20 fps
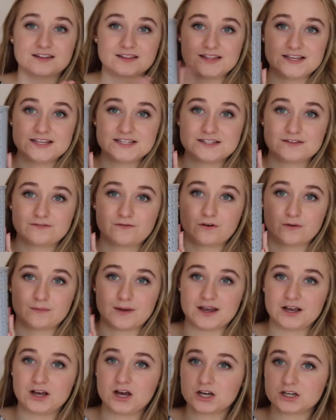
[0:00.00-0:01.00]
this for
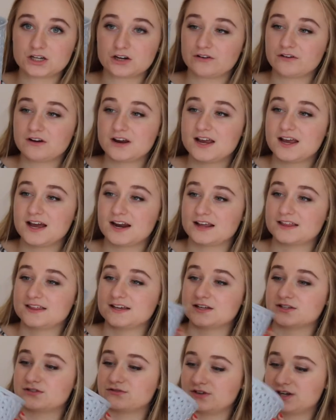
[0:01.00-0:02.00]
my cutlery and I
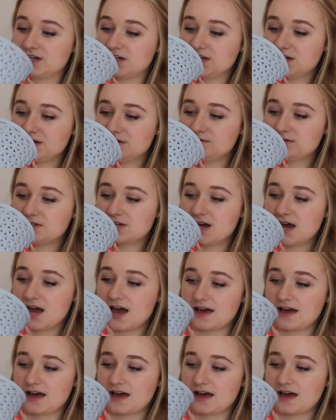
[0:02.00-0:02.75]
think it's really cute.